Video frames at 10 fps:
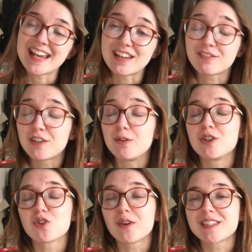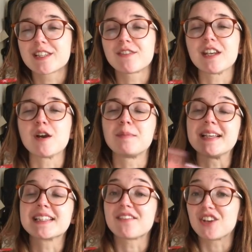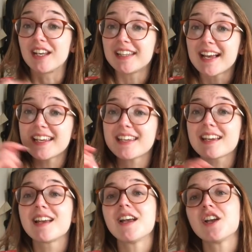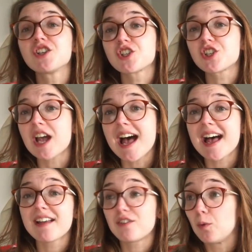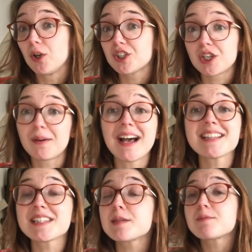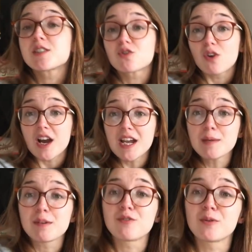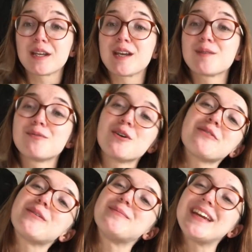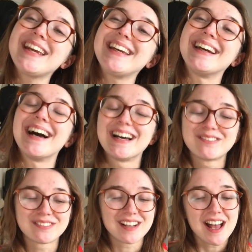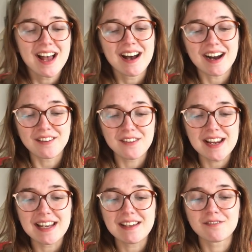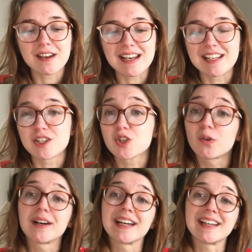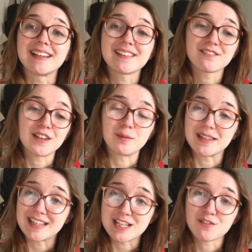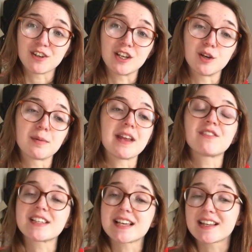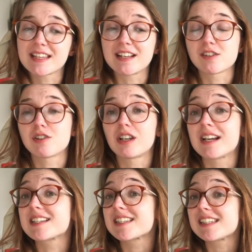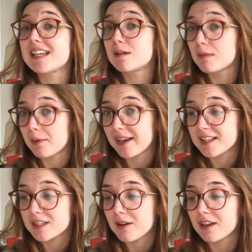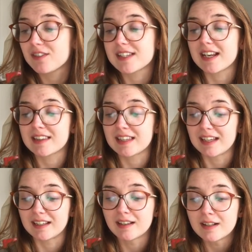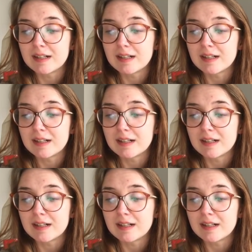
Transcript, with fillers: If you enjoyed this video, please give it a like, share if you want to, and subscribe if you want to hear more from me. Um, I really, really enjoy filming these for you, but if there's anything else you'd like to see in my week in sewing, if there's anything